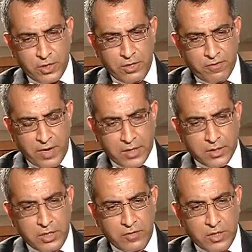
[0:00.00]
in
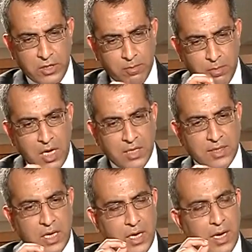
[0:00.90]
fact even in the past
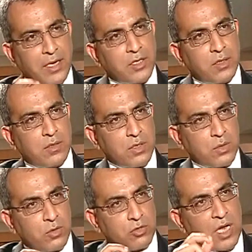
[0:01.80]
highlighted this
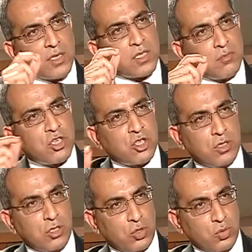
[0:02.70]
whole
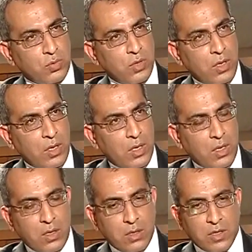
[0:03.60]
transmission issue.
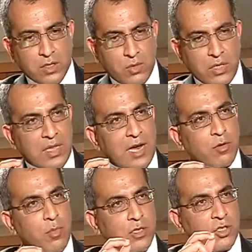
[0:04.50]
There's only
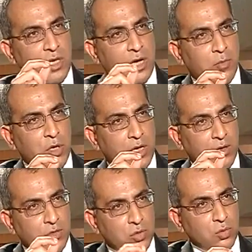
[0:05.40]
that much the RBI
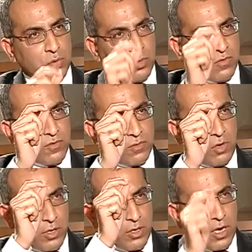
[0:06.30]
can do. You've
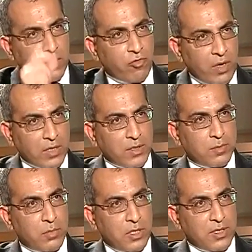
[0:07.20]
gone and cut rates,
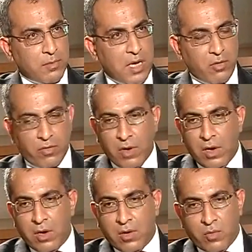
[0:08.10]
but it's about
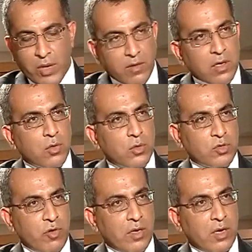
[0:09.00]
whether those
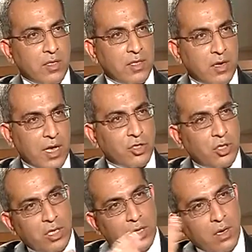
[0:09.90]
rate cuts are
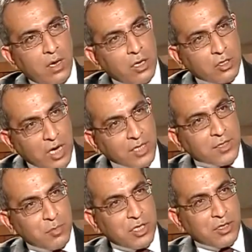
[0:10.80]
actually
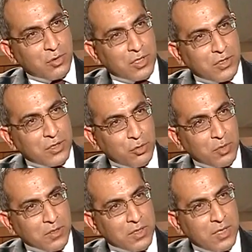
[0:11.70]
transmitting to the
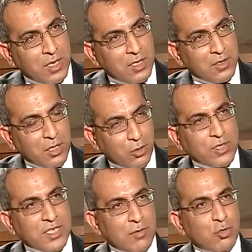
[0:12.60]
consumers. They don't
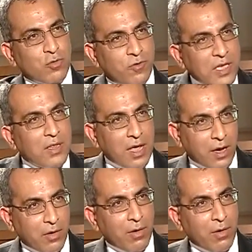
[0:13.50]
seem to feel that.